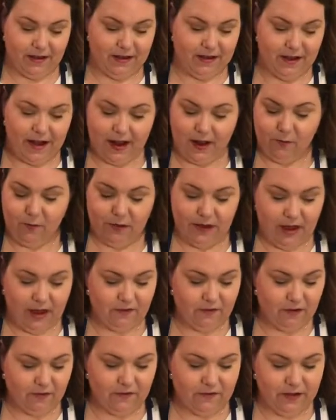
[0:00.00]
Now we have
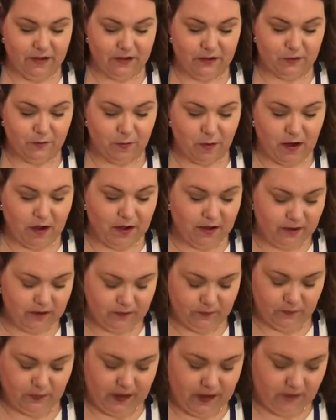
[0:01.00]
our finished
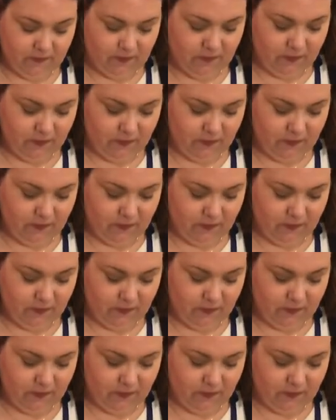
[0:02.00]
product. We have our